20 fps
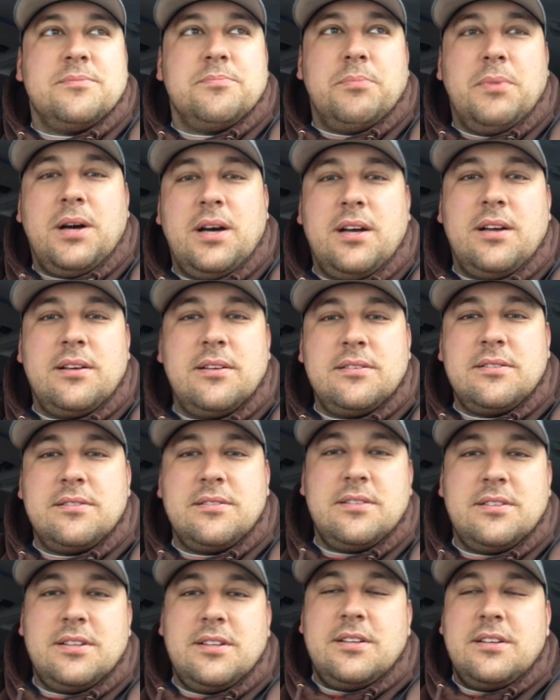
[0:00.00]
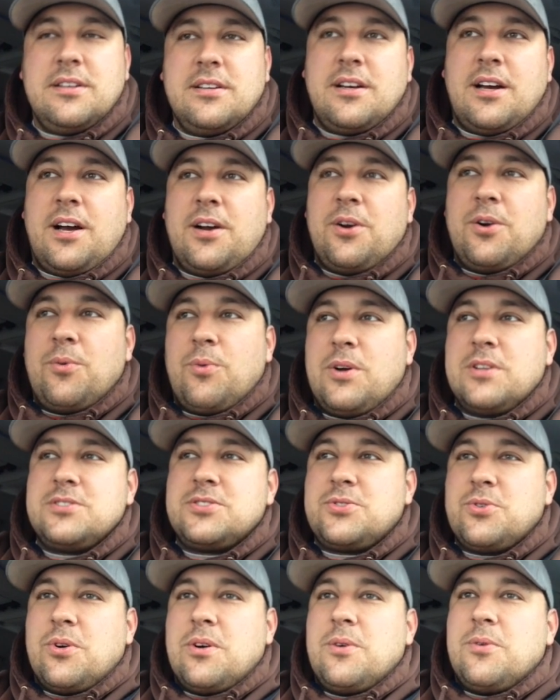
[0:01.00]
But I heard one
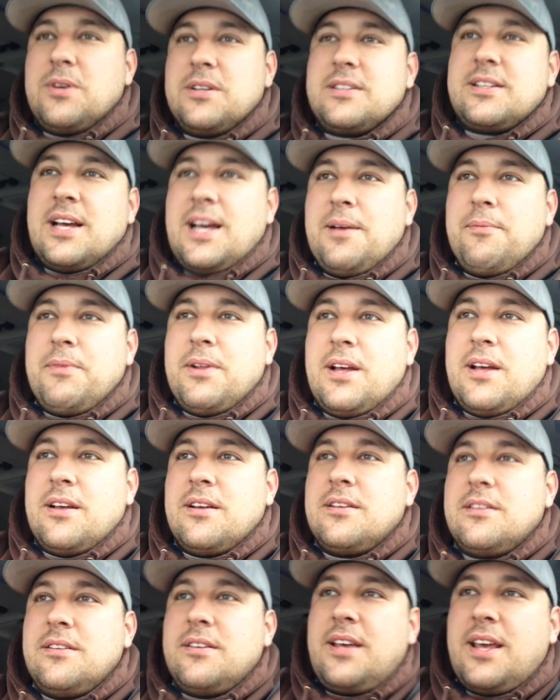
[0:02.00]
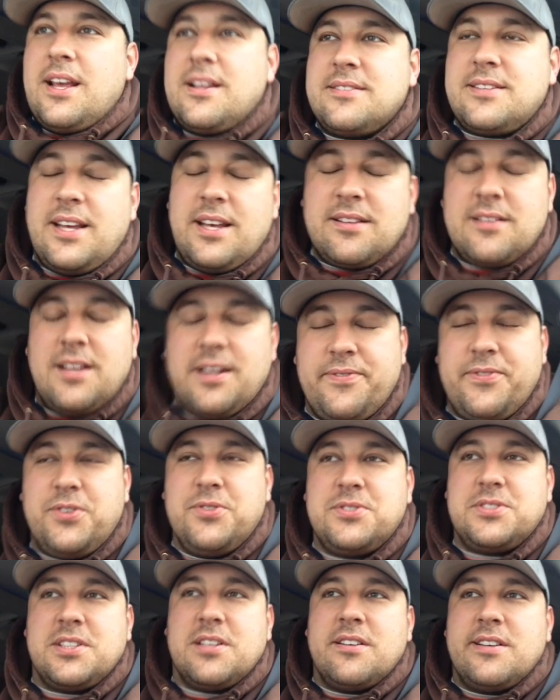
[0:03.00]
story one time that you can't take life
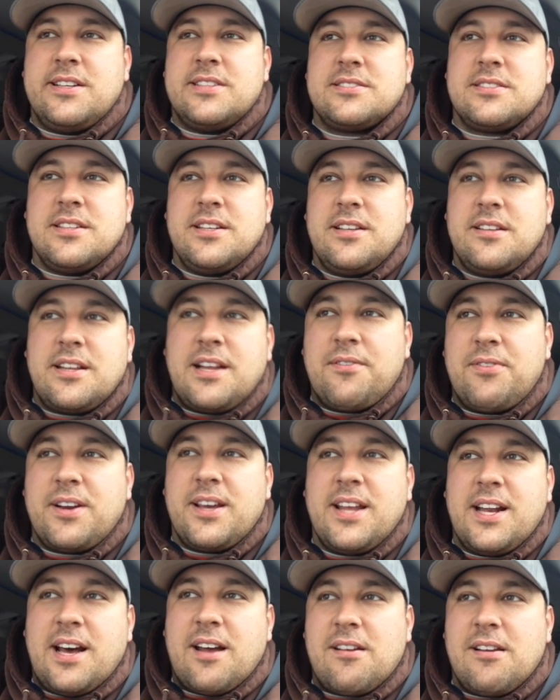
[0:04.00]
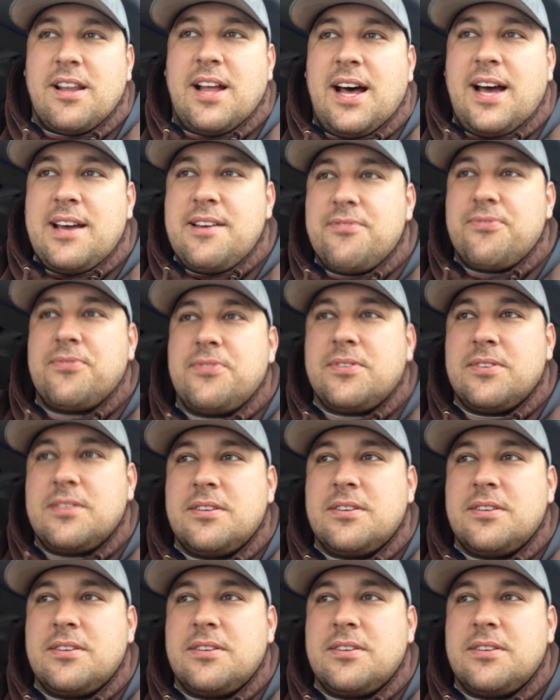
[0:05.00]
too seriously, you'll never get out alive.